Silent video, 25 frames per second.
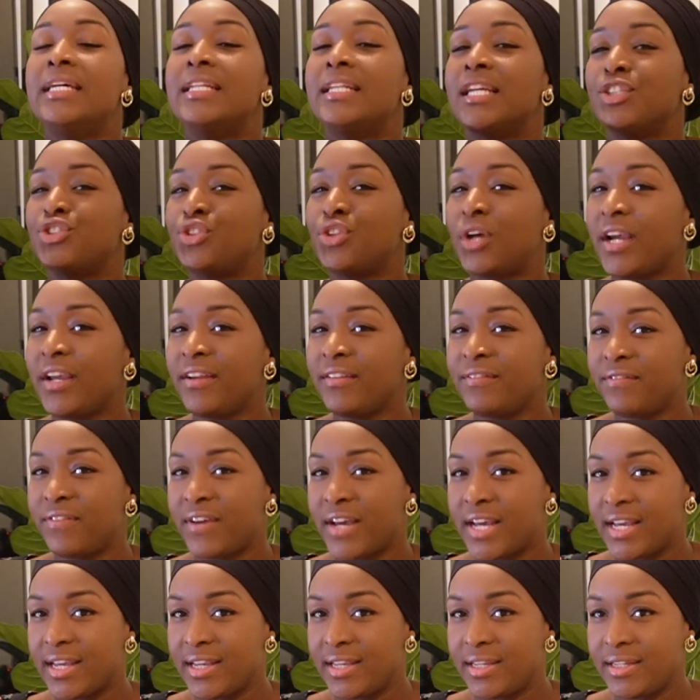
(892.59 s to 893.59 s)
Like, try and
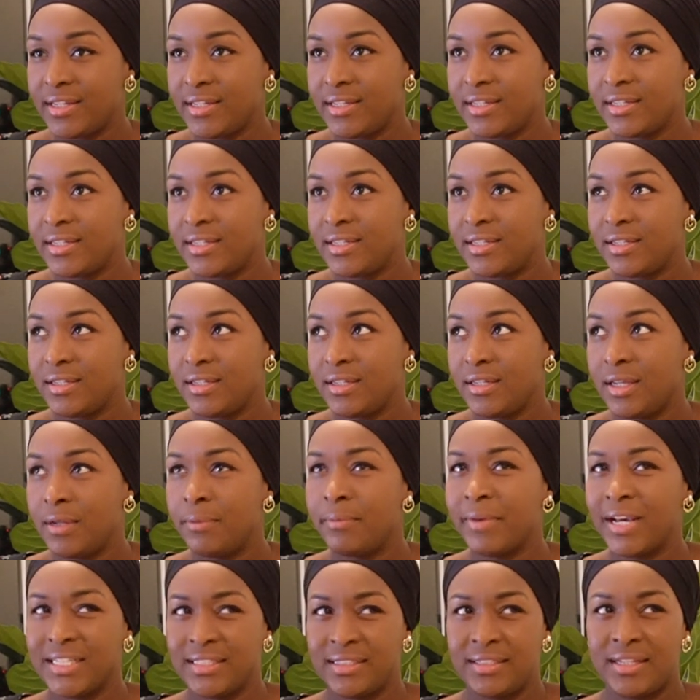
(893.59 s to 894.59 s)
find in
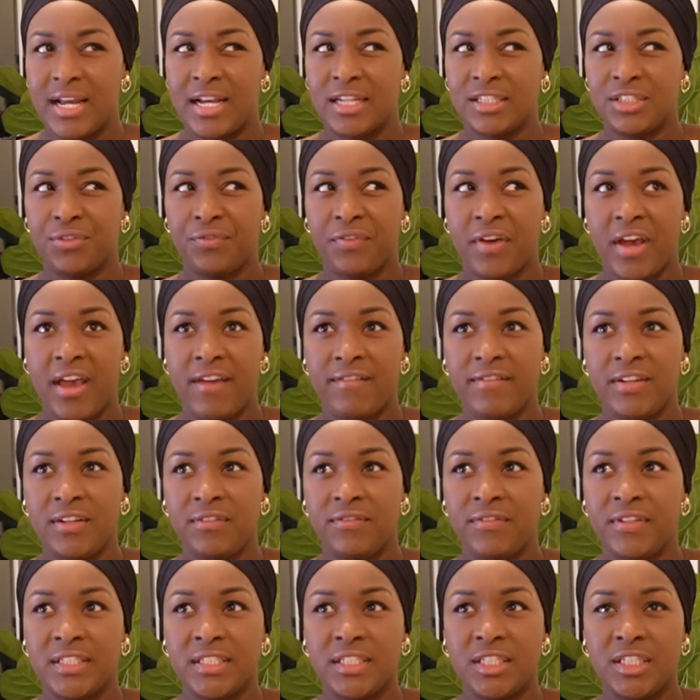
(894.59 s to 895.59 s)
my stash if I have
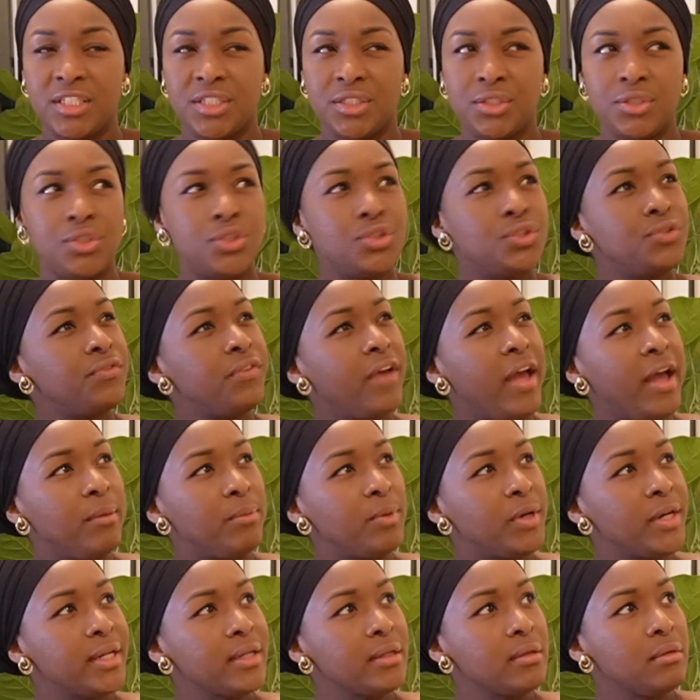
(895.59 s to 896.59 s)
any vintage
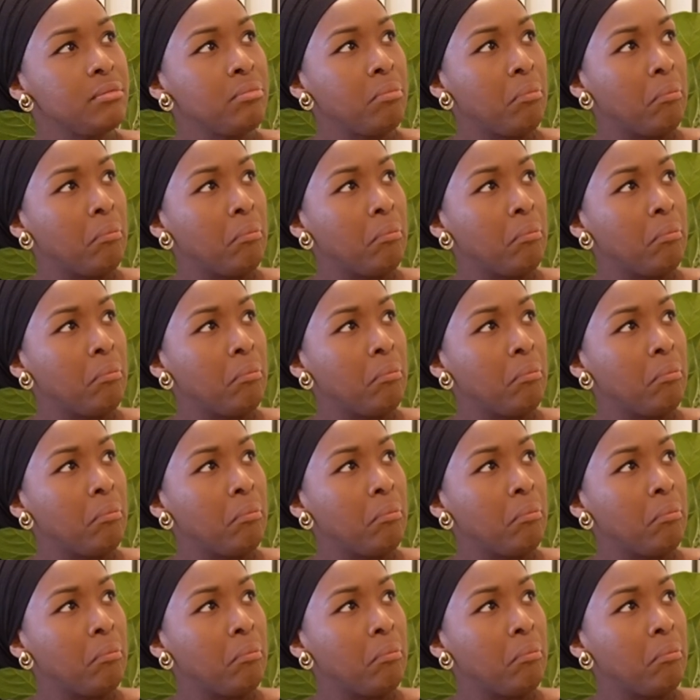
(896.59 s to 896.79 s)
fabric.